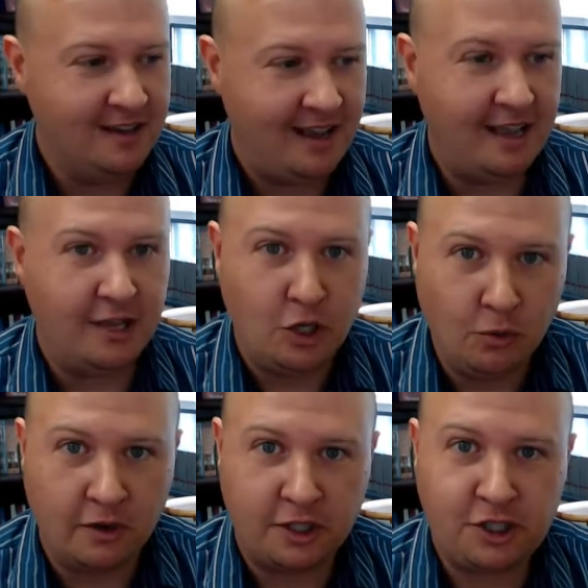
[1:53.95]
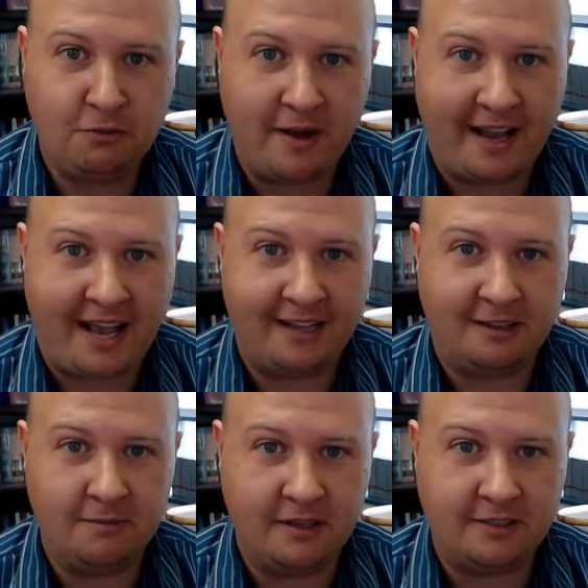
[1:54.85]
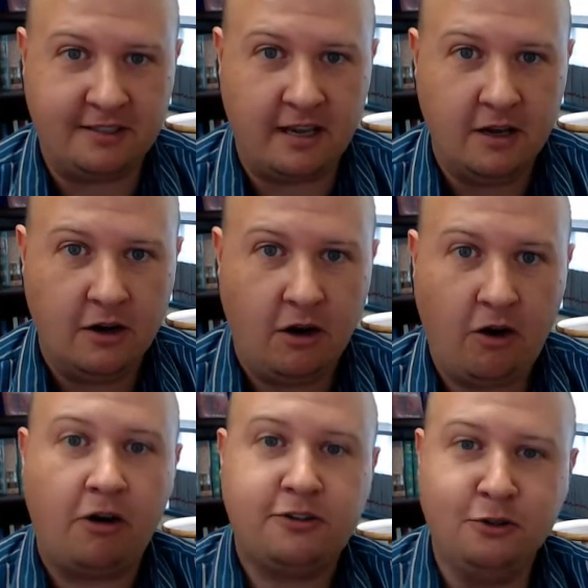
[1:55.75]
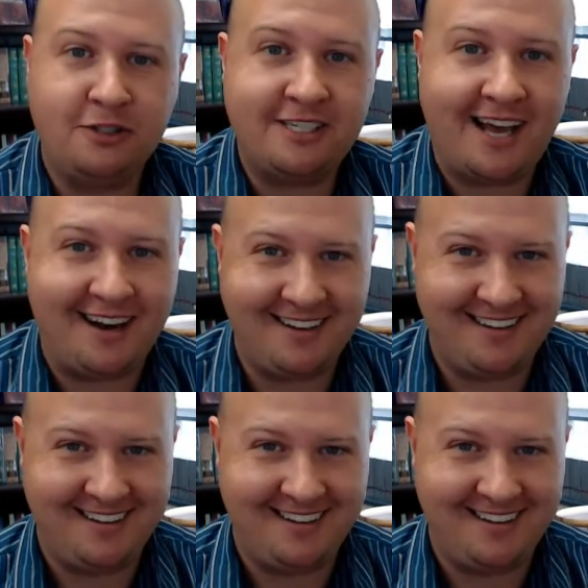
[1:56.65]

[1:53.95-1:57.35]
and you want to shoot back at them, they'll say, Hawk to Sadit,